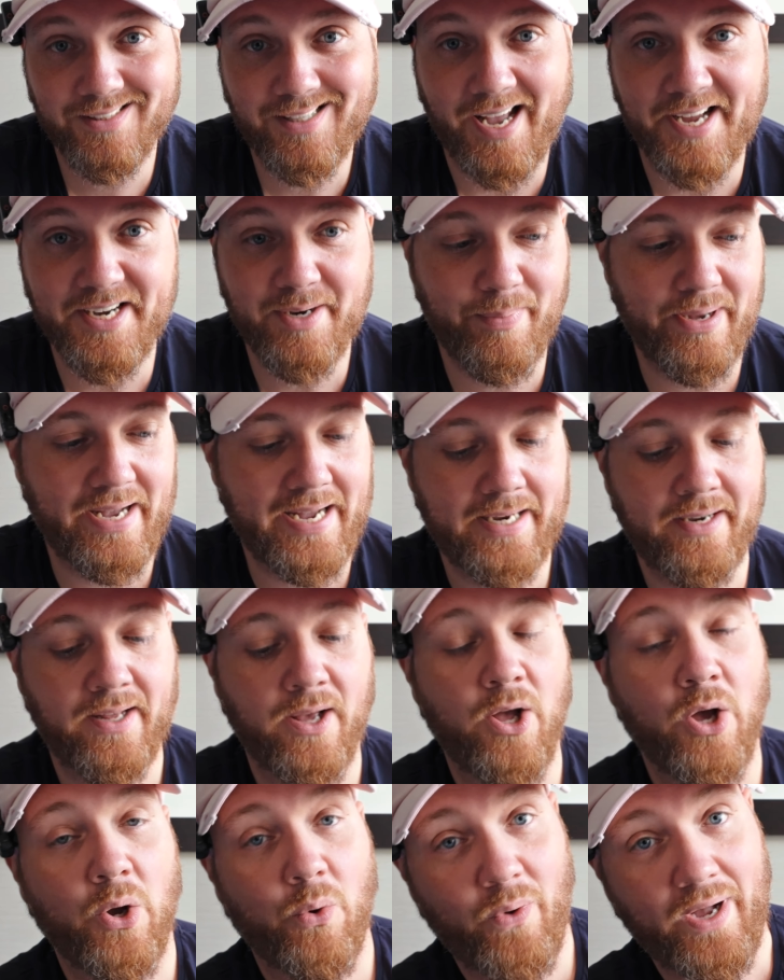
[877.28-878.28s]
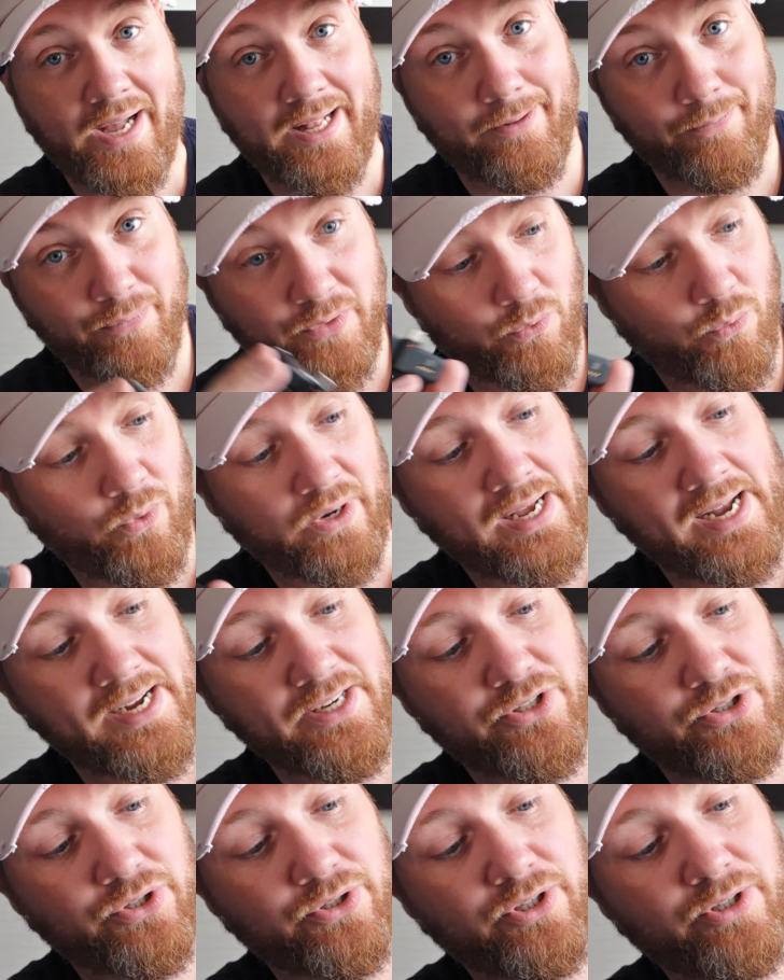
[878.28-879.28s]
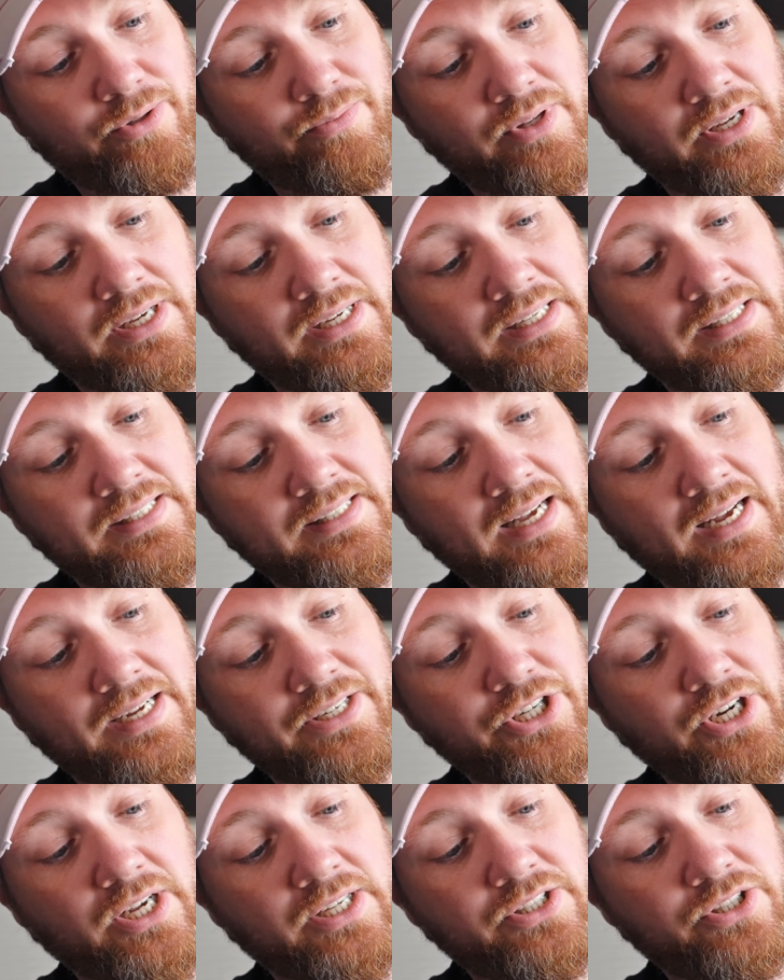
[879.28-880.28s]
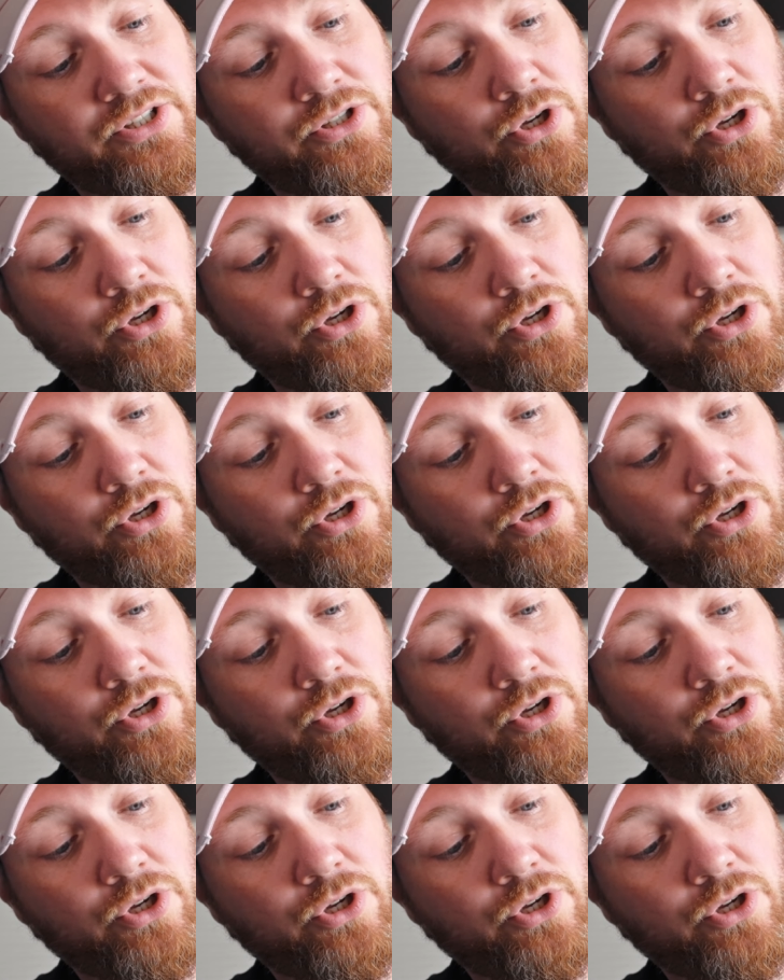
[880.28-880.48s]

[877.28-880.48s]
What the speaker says: kind of bad? Well, what I do is I just